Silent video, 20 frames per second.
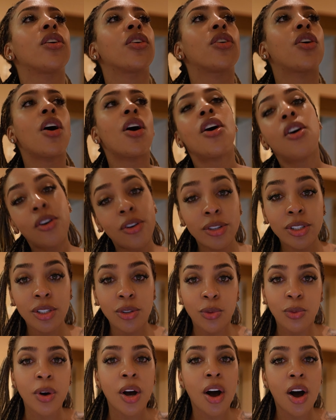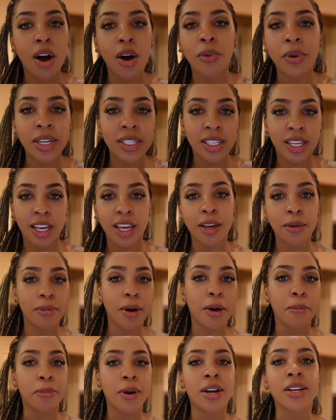Goals will always keep
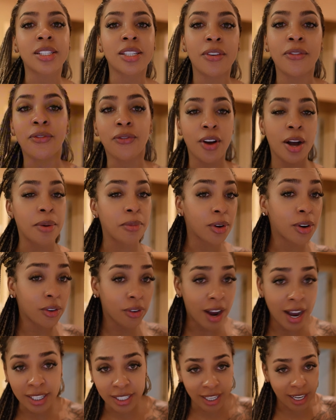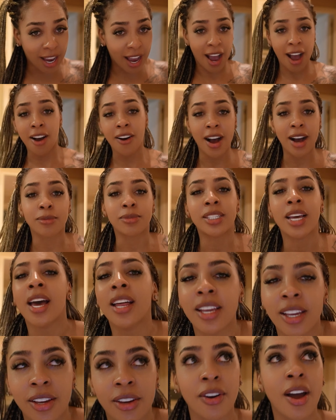a person from crashing out. I'm
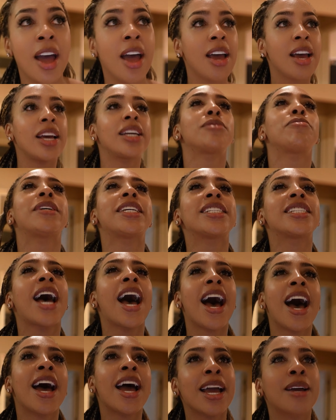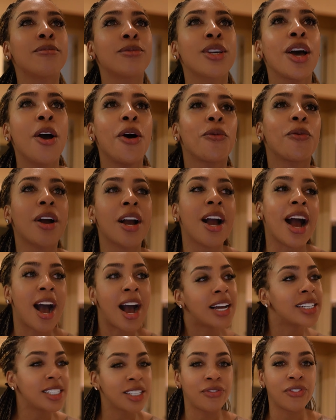telling you, it's been times where
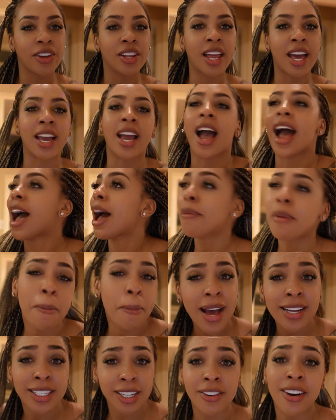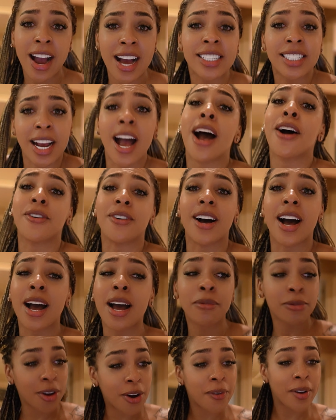I just feel like I'm about to crash out.
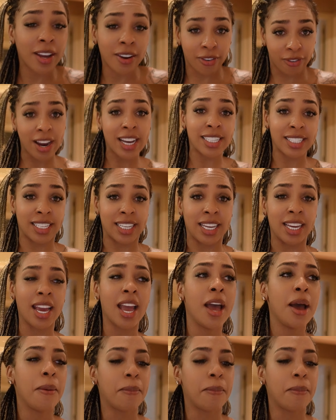I'm going crazy.